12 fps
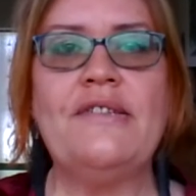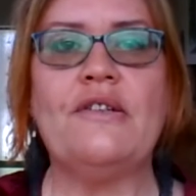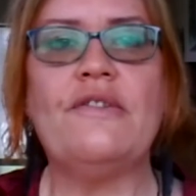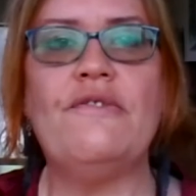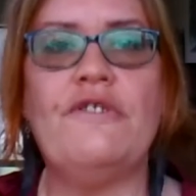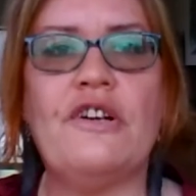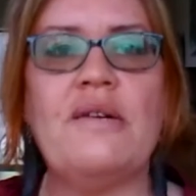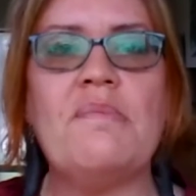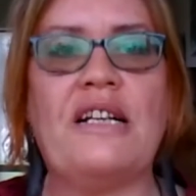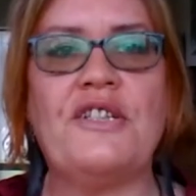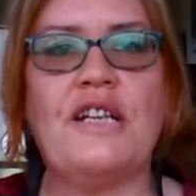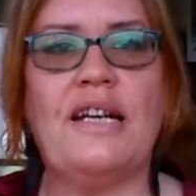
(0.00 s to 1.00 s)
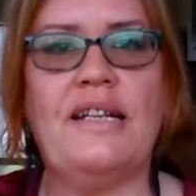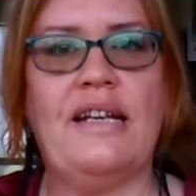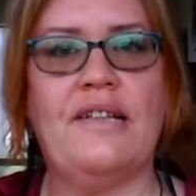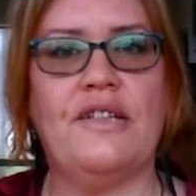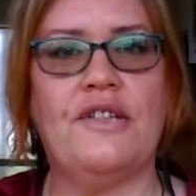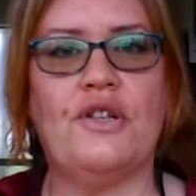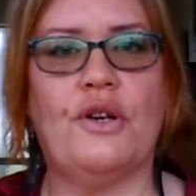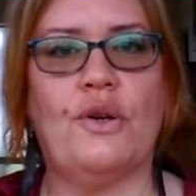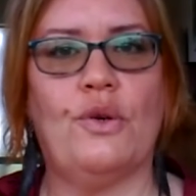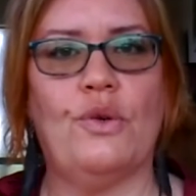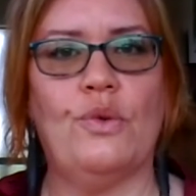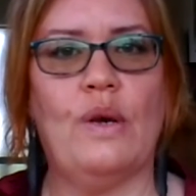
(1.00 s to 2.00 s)
So it's very much connected
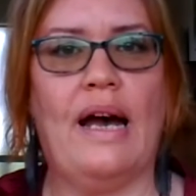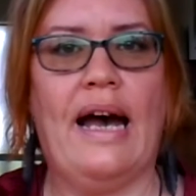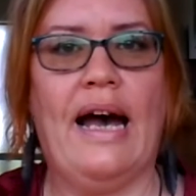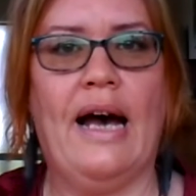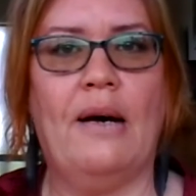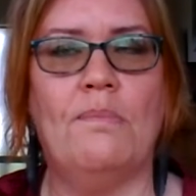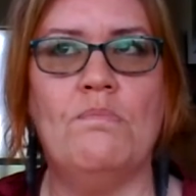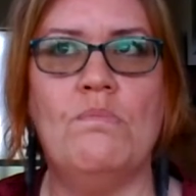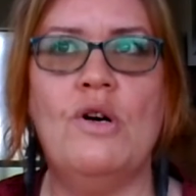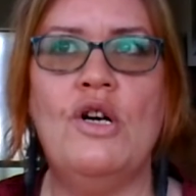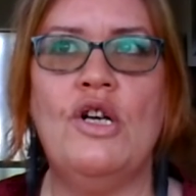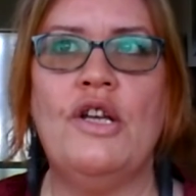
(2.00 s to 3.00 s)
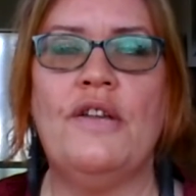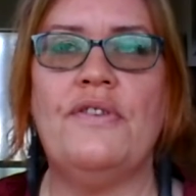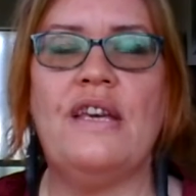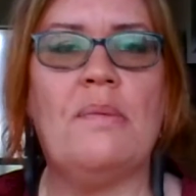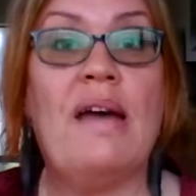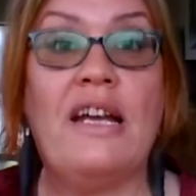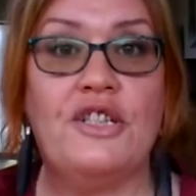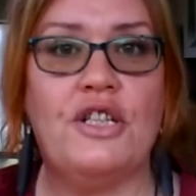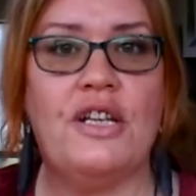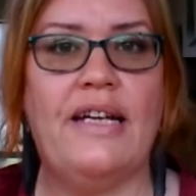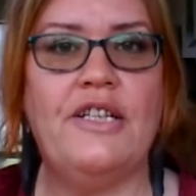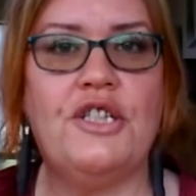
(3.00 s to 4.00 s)
to the
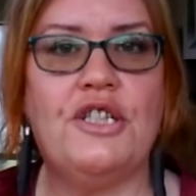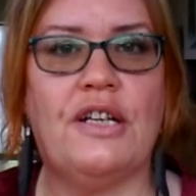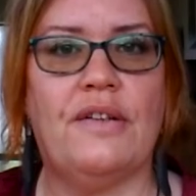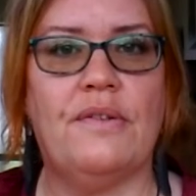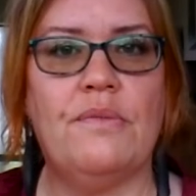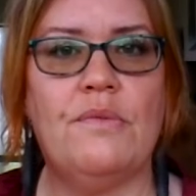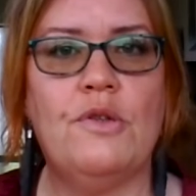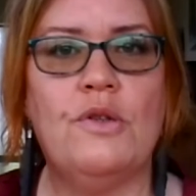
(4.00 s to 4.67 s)
imagination.